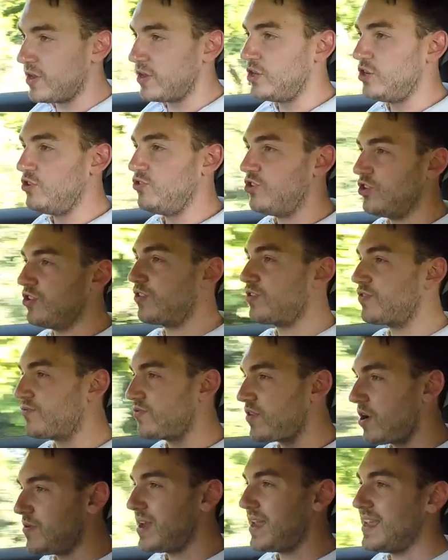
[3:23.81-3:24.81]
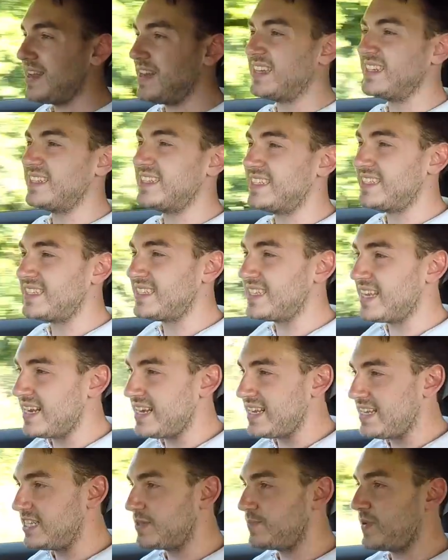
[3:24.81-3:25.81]
You can throw it in at
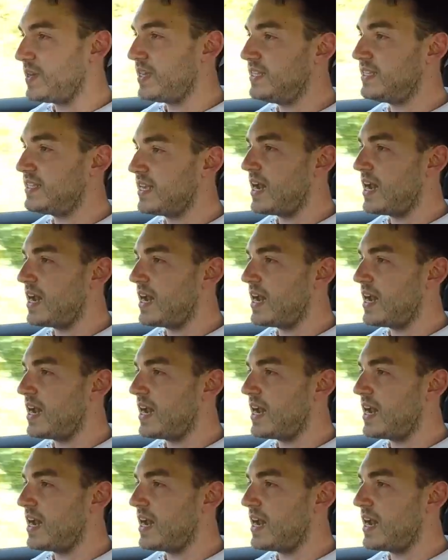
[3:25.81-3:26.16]
silly speeds